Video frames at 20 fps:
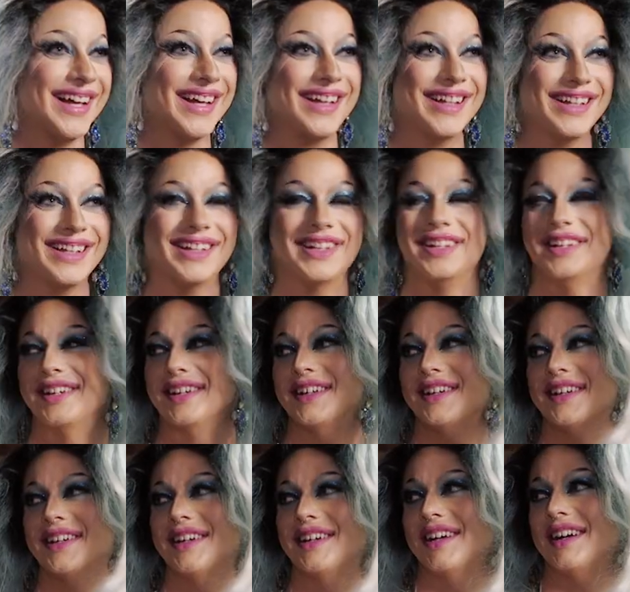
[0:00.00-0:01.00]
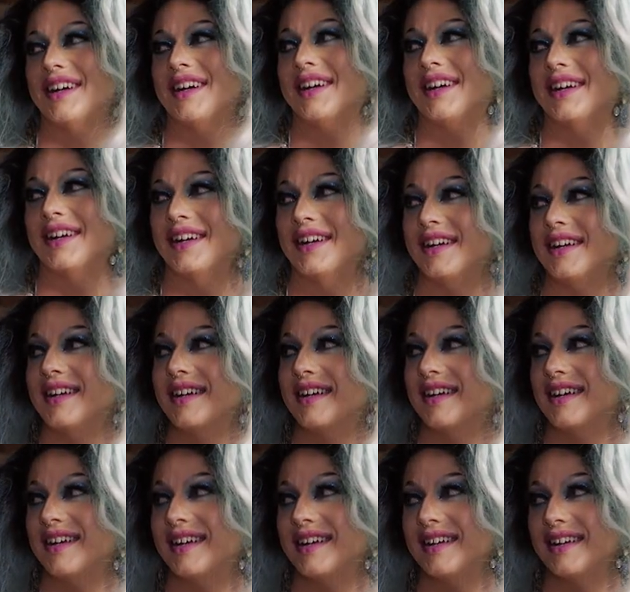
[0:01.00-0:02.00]

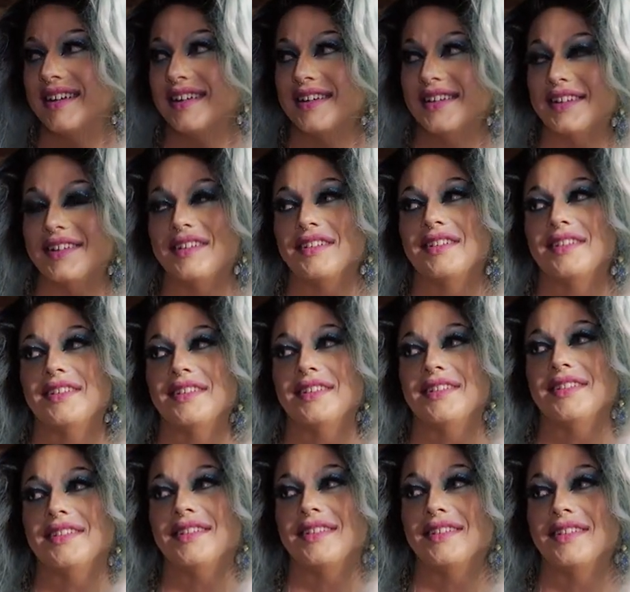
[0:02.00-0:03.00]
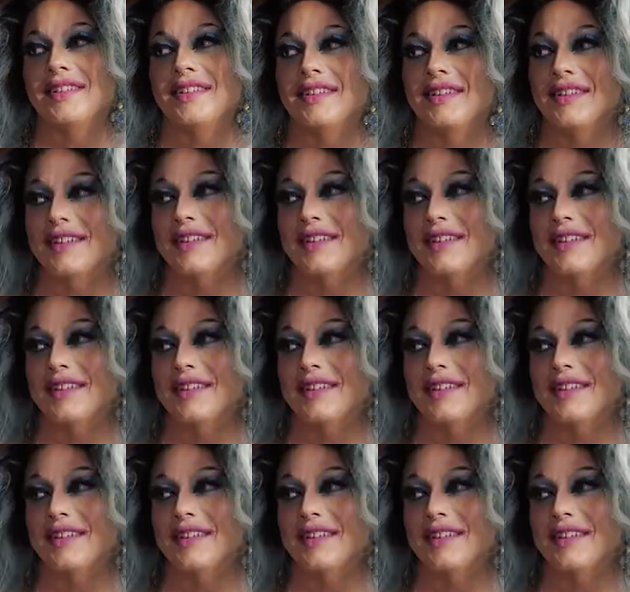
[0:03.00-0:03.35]
(not speaking)